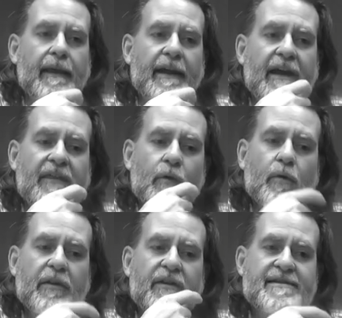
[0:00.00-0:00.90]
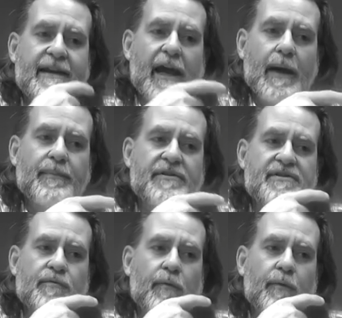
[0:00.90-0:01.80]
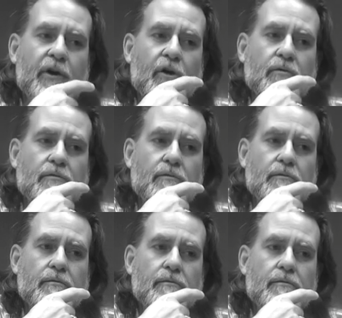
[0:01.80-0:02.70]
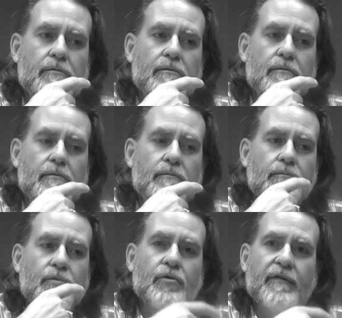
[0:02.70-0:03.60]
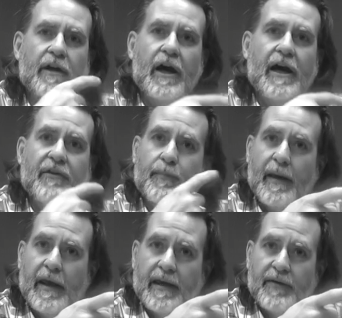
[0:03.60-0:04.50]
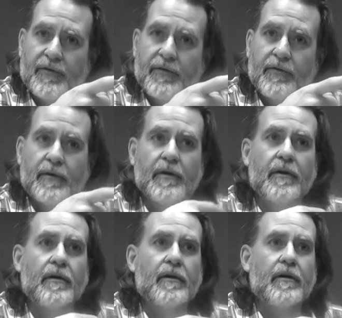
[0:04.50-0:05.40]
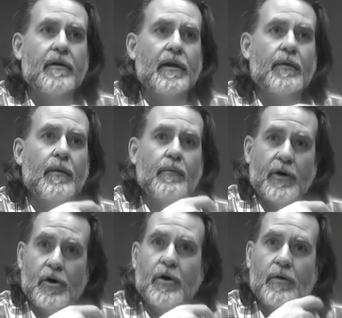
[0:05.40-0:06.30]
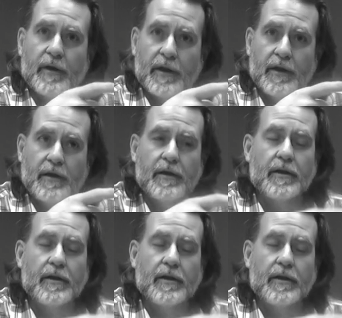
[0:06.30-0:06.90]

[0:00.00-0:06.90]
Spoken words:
And I think one of the things that happens is when we don't move at God's pace and when we hurry,